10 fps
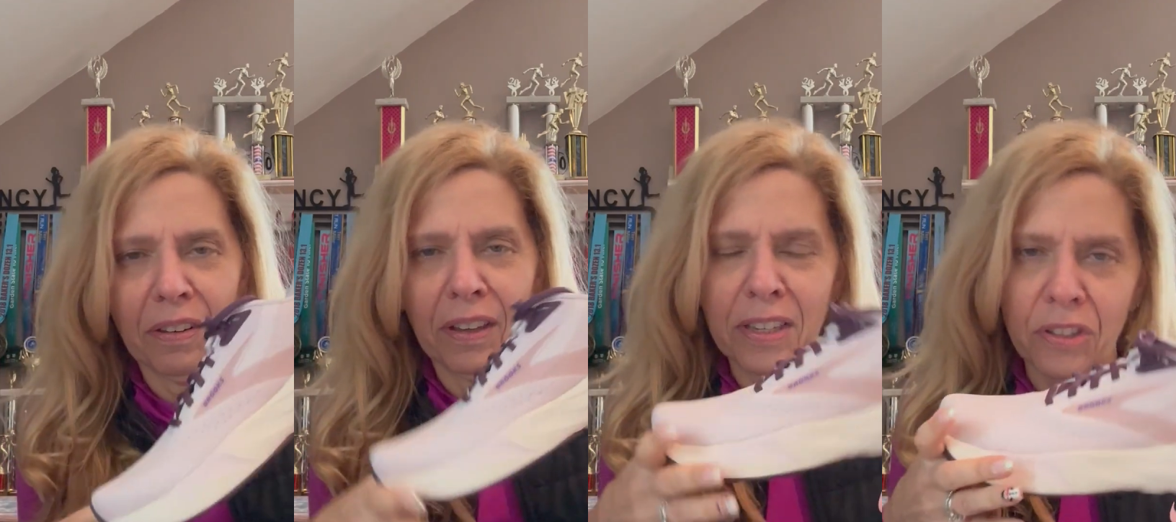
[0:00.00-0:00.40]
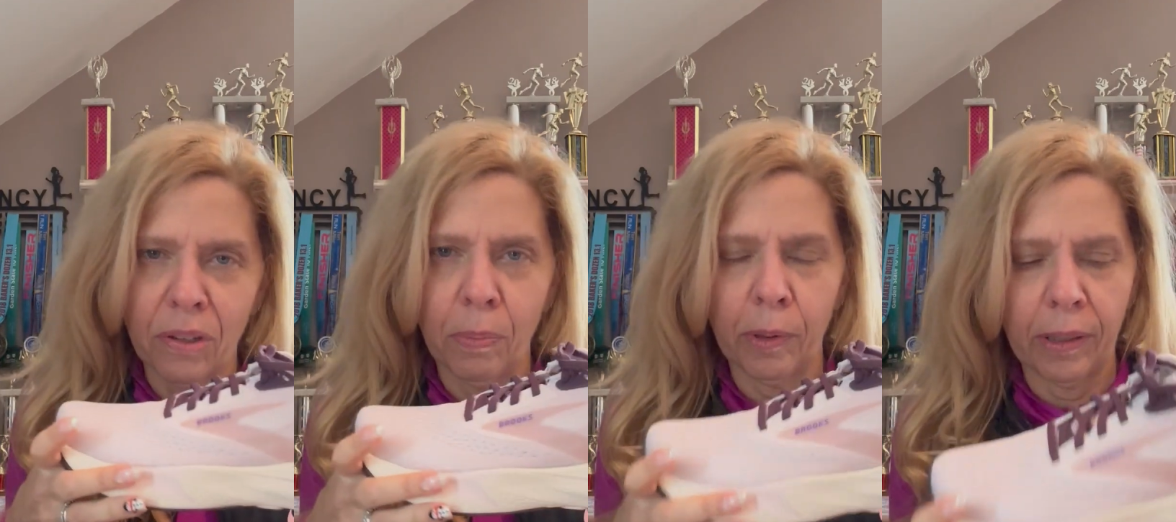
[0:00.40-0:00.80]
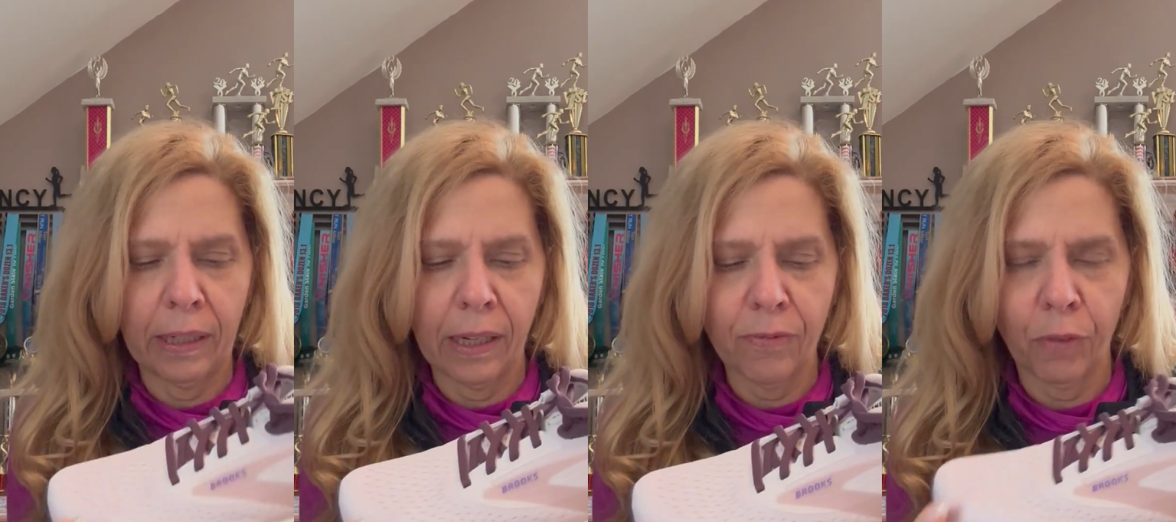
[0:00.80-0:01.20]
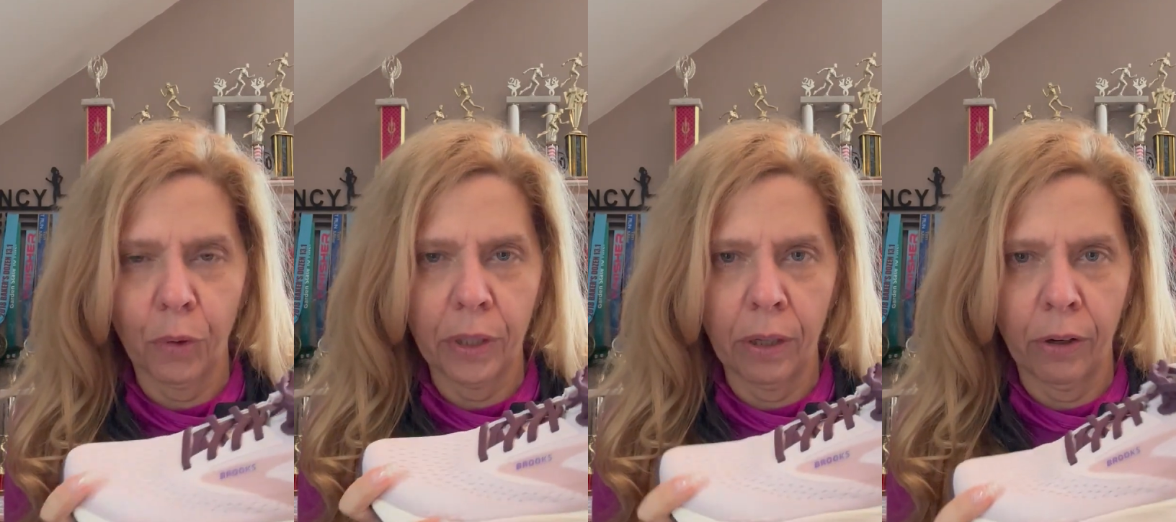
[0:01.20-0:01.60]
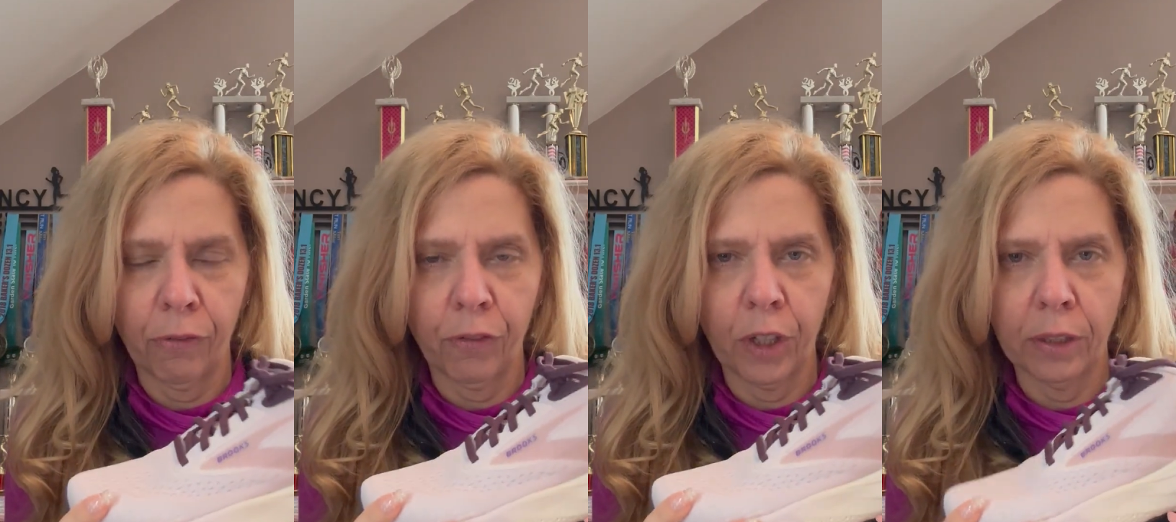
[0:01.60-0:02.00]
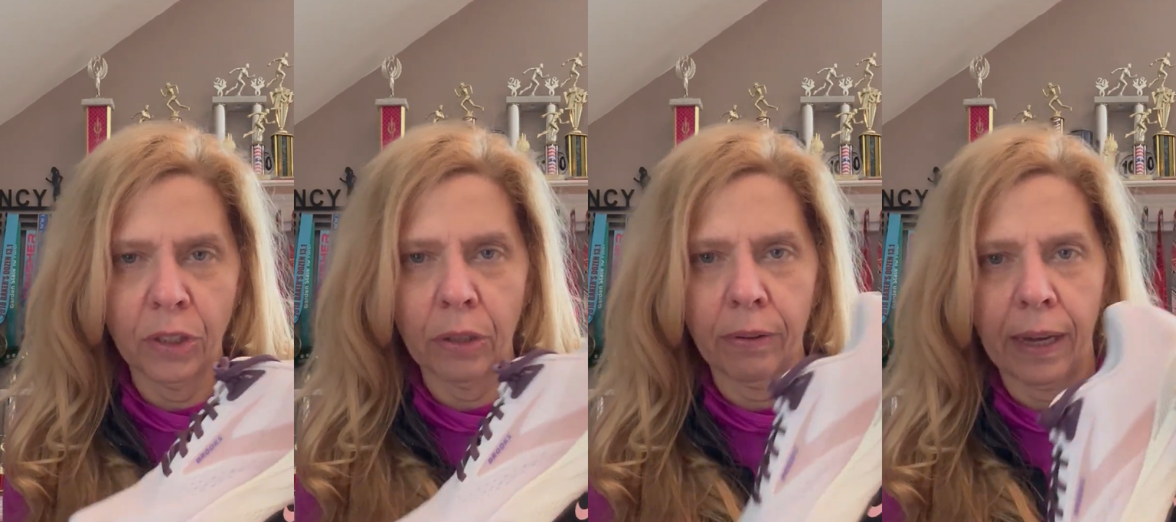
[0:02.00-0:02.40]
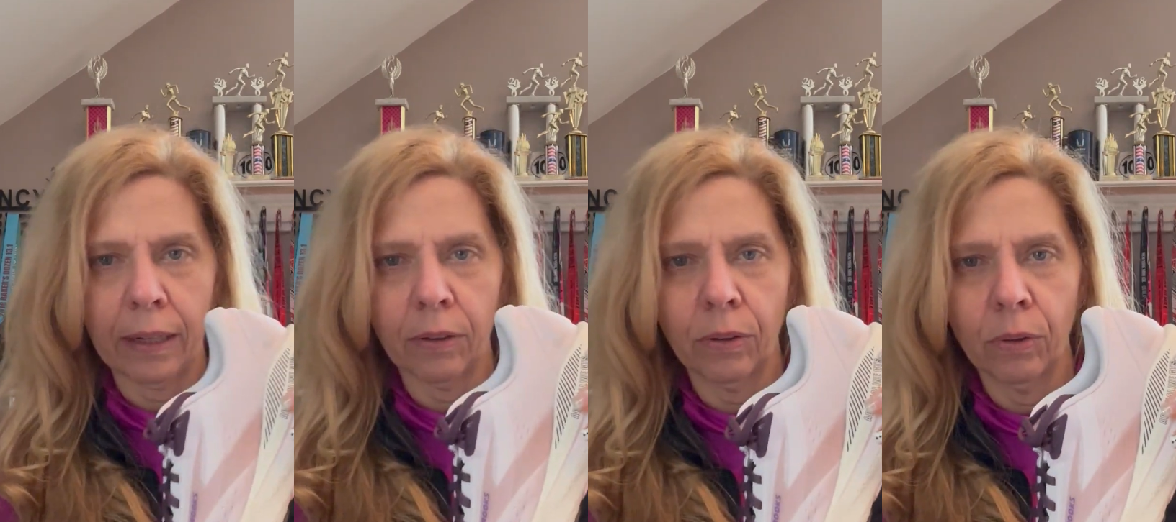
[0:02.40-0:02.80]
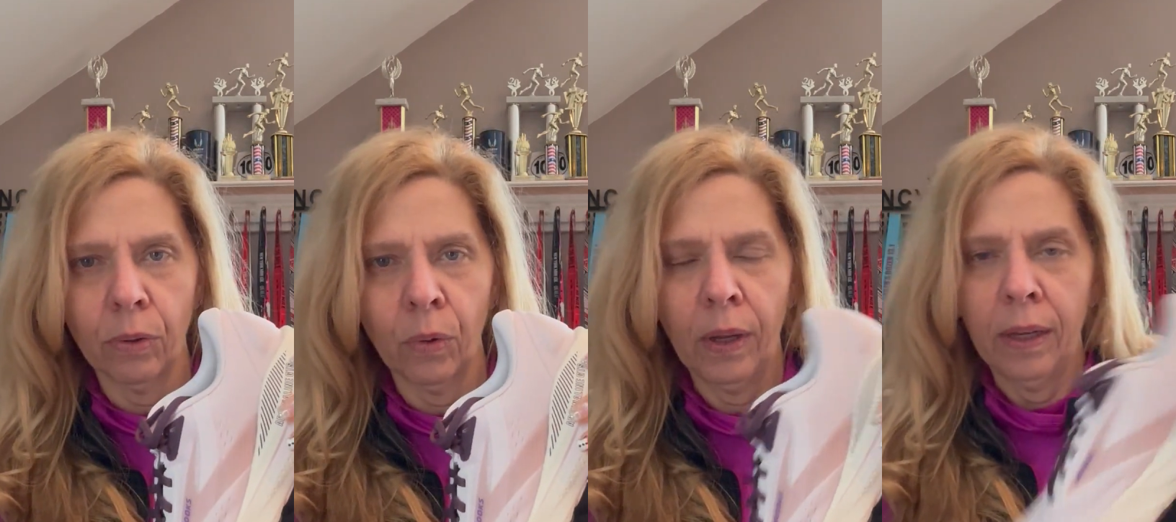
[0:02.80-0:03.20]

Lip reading: a stability for your foot so that you